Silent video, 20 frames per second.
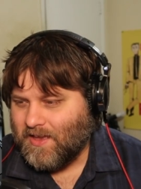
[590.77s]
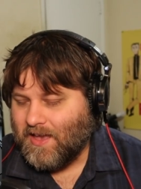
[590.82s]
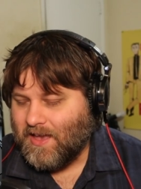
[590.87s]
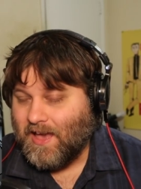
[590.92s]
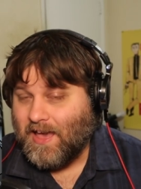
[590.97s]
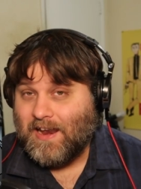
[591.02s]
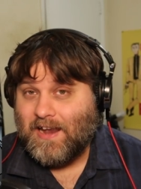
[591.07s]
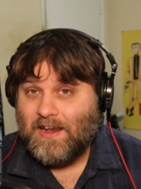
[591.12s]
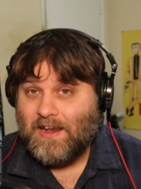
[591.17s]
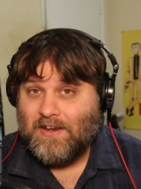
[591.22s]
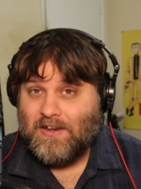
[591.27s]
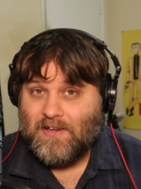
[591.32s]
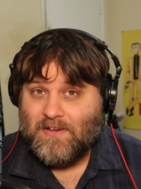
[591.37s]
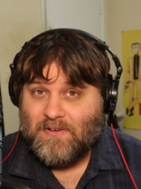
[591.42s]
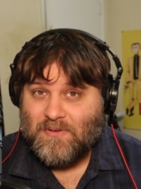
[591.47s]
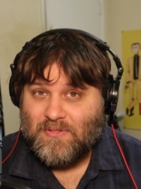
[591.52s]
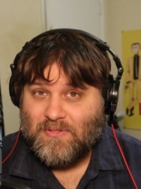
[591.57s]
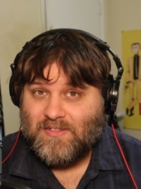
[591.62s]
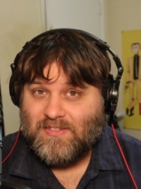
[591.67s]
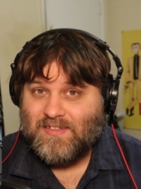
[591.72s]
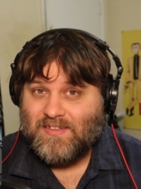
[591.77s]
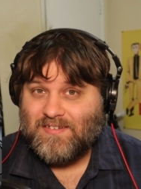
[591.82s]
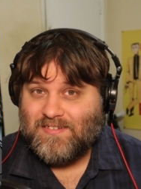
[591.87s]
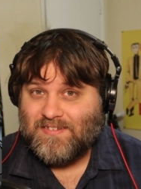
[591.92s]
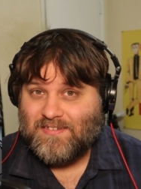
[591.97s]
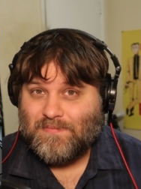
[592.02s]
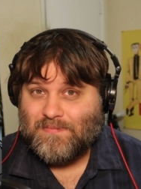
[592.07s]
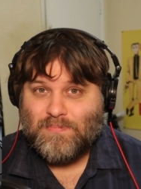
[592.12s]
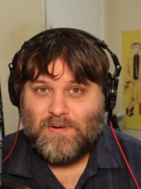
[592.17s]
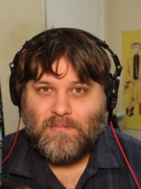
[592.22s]
And I know that this
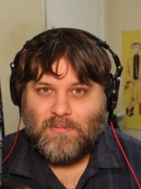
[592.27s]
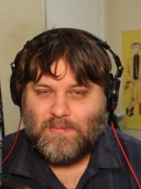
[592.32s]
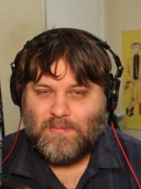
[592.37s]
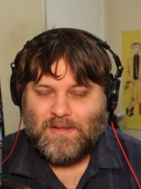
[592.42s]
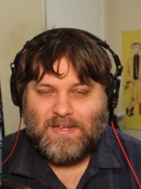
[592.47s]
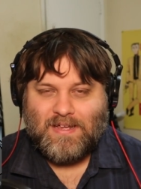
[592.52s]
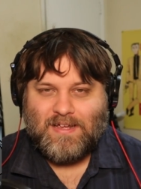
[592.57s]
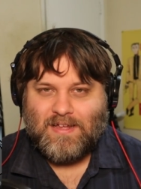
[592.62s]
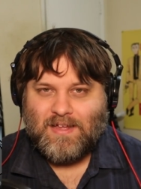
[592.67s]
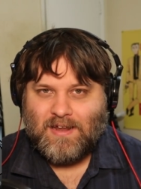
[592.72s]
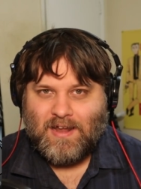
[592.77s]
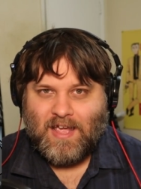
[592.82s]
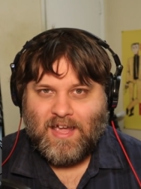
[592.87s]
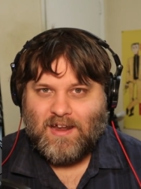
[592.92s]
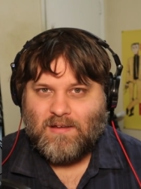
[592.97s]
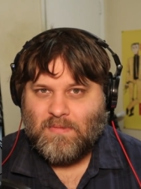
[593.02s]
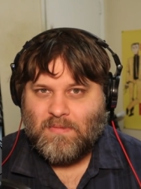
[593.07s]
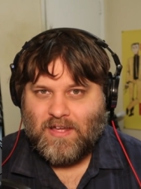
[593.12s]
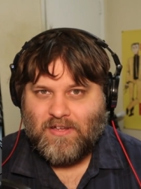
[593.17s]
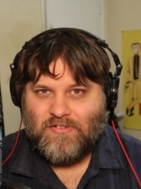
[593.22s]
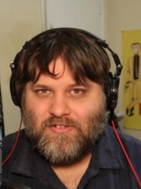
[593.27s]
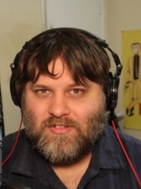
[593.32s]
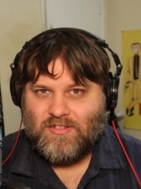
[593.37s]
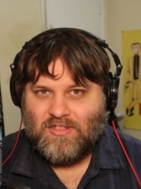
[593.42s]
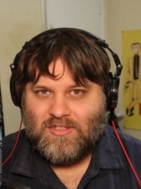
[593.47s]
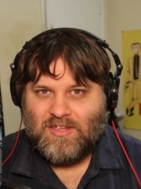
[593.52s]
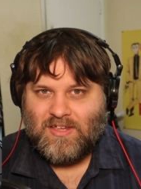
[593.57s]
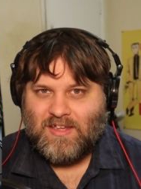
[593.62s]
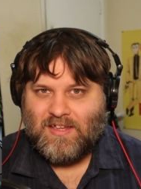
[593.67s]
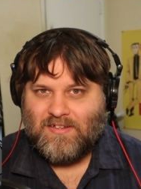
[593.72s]
is probably an animation
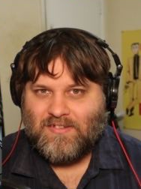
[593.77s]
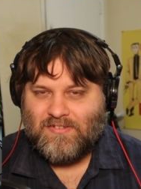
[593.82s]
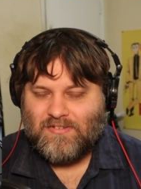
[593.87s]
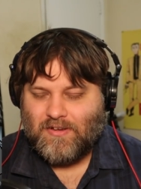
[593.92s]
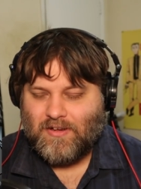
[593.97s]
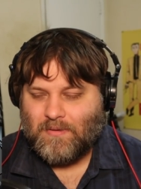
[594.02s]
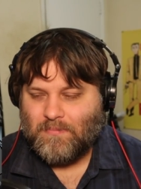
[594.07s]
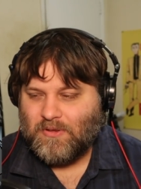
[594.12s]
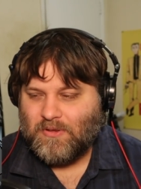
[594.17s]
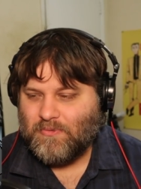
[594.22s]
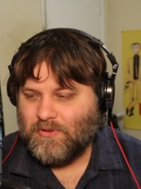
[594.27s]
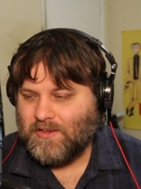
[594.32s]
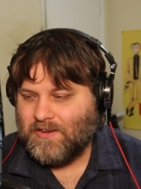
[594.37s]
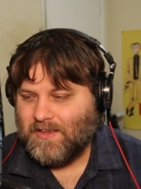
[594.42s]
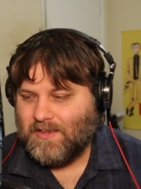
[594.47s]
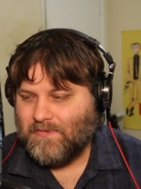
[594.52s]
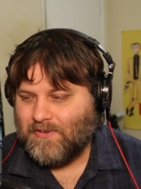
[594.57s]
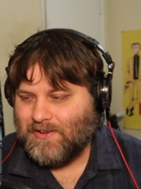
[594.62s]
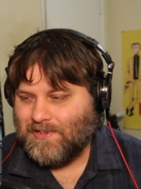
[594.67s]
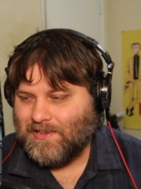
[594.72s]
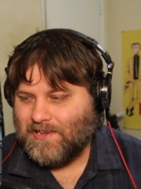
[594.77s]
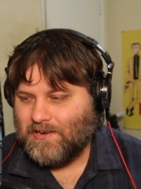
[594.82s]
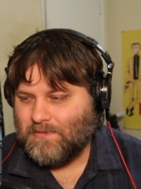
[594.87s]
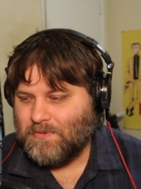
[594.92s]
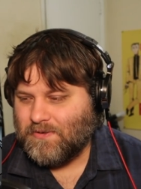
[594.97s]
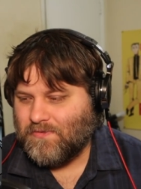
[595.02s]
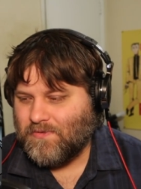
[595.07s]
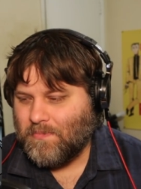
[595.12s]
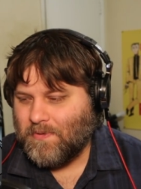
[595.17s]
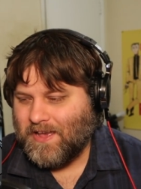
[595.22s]
thing, so I'm willing to give it a little
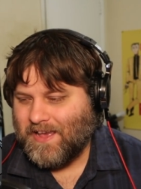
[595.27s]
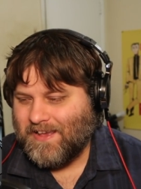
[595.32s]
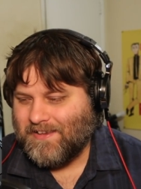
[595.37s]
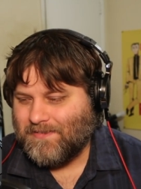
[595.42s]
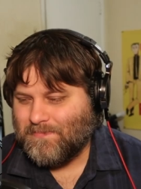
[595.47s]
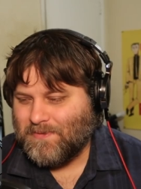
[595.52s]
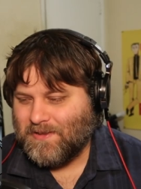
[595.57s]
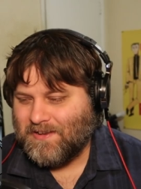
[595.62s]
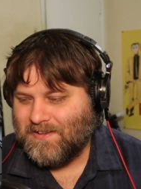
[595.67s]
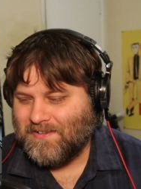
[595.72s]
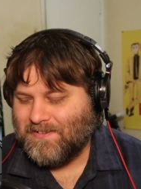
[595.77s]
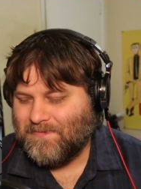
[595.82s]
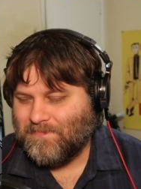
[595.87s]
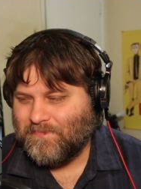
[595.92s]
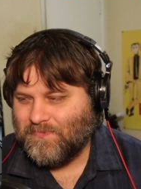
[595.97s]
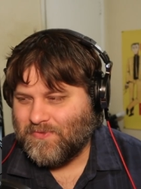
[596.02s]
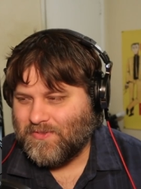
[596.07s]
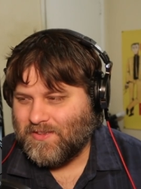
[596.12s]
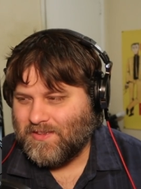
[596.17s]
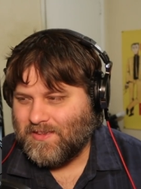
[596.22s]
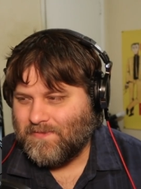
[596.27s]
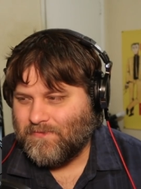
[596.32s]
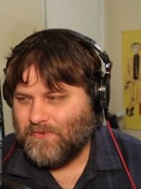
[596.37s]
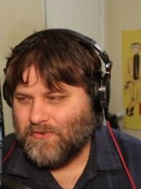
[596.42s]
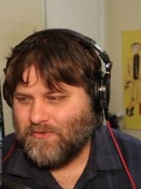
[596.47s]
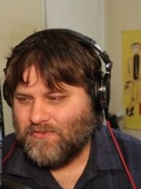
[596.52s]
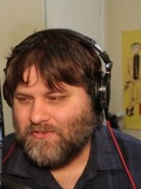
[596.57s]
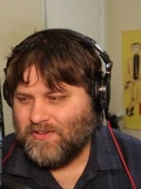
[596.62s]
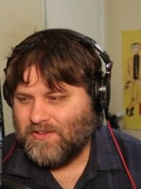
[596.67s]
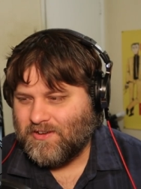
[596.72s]
bit of a pass. But if
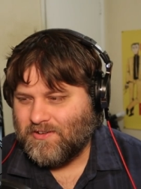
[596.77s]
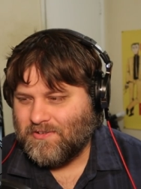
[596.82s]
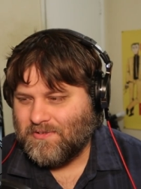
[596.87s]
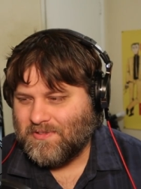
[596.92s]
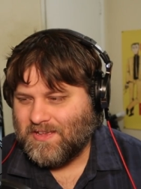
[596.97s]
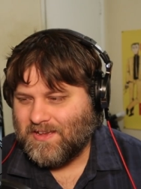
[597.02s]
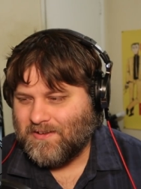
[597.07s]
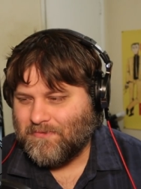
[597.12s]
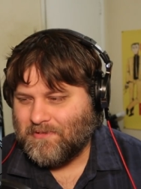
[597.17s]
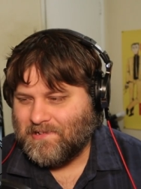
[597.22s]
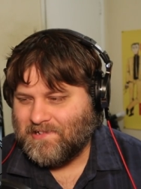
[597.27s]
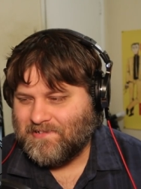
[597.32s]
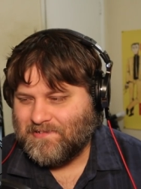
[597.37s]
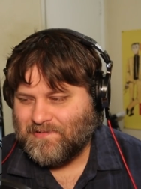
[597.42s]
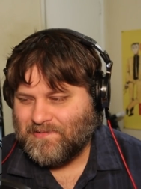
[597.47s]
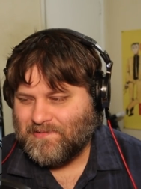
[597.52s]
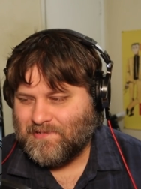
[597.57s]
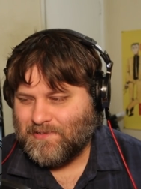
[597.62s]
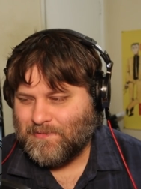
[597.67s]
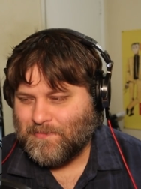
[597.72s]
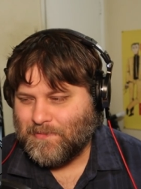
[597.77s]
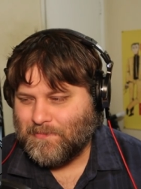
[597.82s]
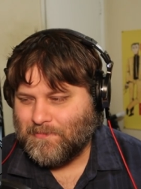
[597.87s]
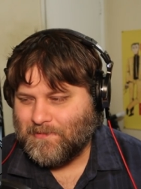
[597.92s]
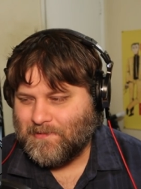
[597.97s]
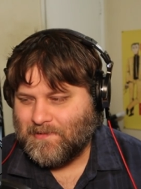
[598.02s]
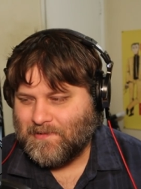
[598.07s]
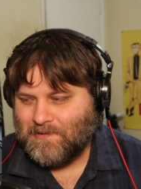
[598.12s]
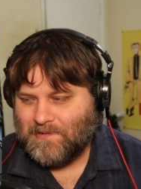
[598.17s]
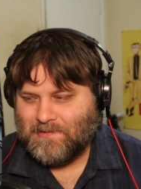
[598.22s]
you're gonna do that, why show
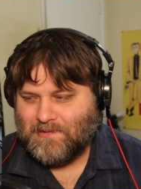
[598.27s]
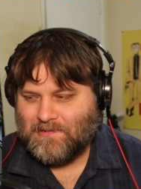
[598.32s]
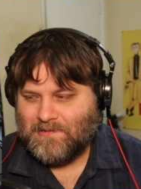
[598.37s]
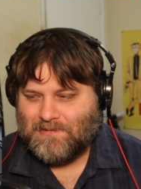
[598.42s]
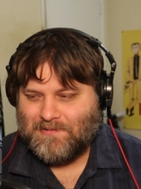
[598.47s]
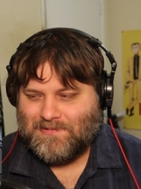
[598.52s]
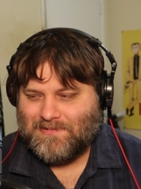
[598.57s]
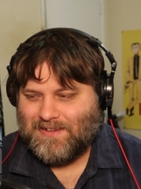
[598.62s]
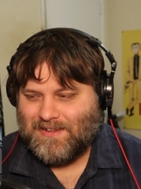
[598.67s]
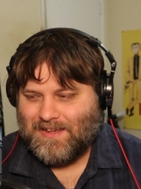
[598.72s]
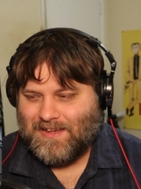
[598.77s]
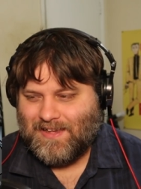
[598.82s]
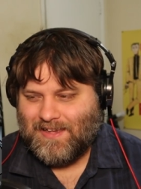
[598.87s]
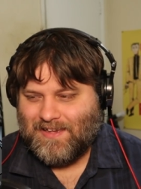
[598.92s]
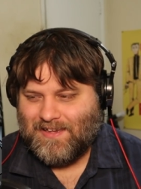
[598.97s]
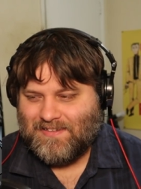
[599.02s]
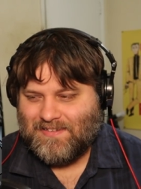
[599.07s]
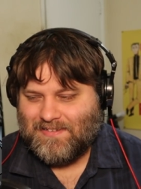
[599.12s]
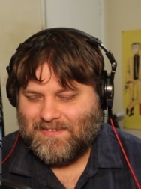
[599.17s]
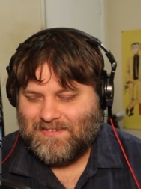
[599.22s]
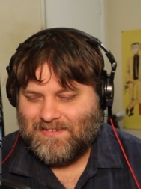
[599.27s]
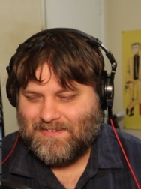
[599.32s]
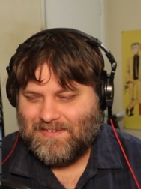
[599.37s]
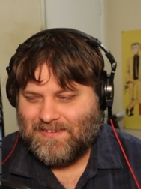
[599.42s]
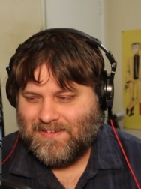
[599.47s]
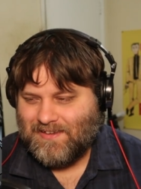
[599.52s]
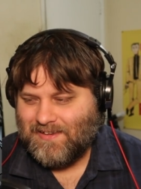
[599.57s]
Zimmerman at all? I guess.